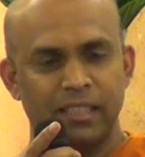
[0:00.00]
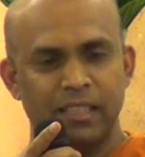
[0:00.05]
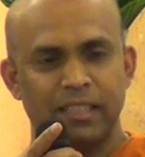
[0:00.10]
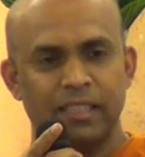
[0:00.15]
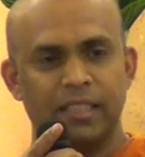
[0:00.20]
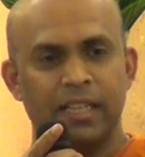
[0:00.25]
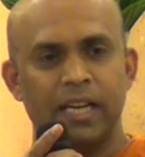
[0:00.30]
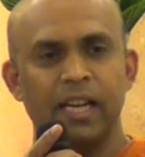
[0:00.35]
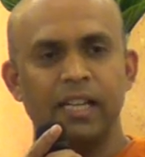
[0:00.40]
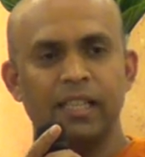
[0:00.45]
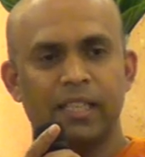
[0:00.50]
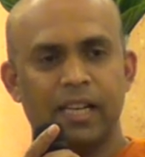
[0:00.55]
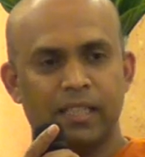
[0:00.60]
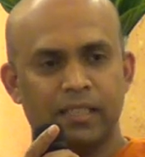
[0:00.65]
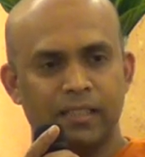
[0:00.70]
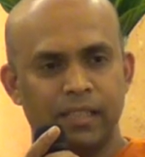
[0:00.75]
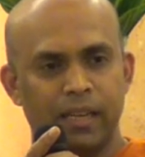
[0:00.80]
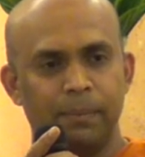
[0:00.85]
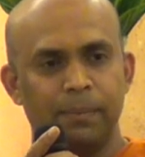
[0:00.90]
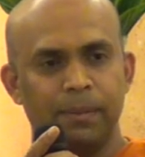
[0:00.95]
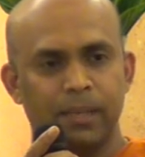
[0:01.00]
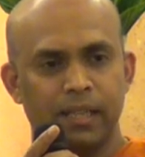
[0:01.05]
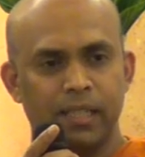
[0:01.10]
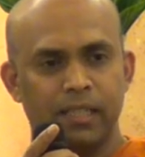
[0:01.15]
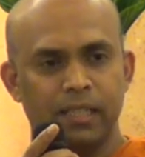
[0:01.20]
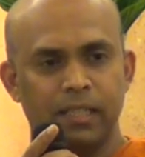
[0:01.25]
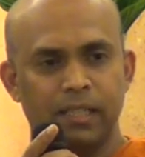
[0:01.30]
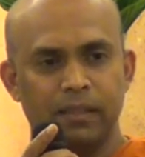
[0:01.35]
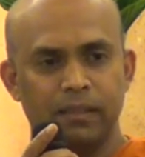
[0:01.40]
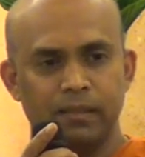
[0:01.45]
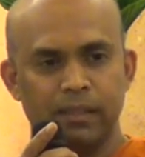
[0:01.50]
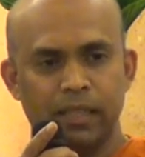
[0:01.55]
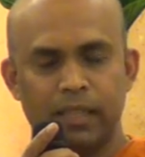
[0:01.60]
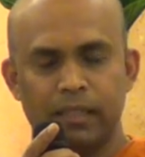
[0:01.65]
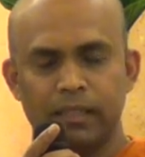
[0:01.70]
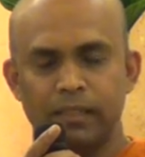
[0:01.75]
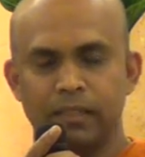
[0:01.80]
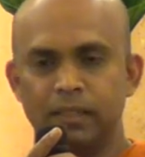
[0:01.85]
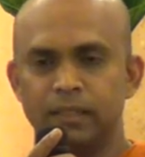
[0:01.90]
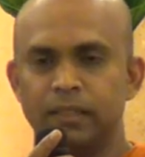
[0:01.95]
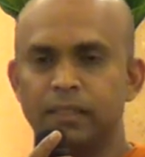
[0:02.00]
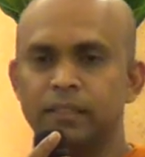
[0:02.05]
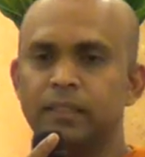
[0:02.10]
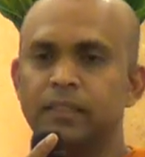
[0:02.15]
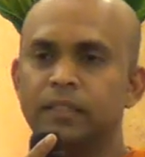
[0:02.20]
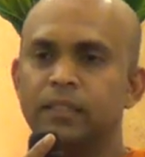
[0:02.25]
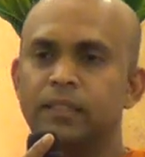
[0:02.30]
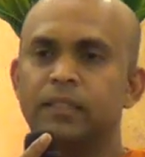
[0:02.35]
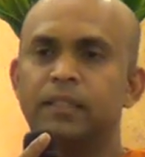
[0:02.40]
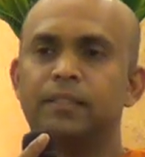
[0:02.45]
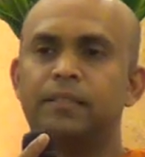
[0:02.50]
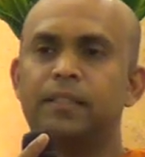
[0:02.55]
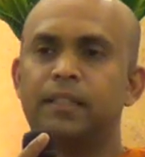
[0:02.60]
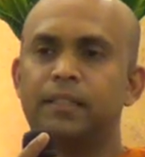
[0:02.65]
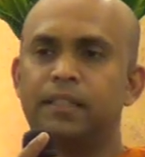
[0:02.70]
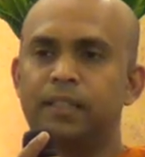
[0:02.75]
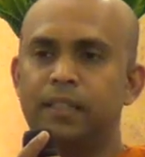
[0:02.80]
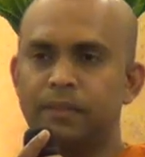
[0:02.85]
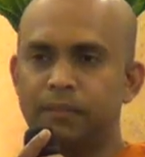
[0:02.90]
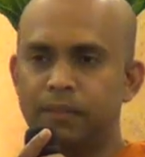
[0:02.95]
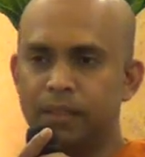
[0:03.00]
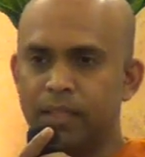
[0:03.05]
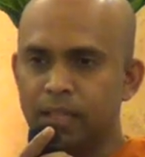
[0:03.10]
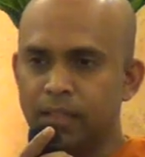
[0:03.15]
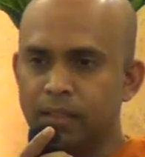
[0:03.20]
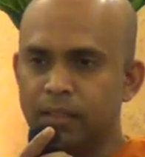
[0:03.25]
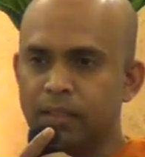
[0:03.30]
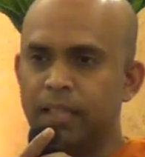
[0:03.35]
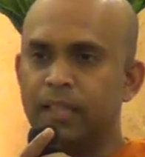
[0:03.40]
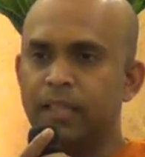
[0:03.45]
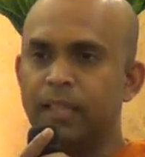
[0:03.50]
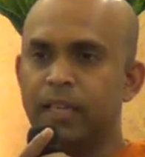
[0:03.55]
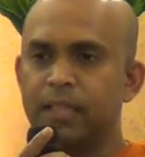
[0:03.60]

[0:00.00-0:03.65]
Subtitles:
Train that ability, and then we can really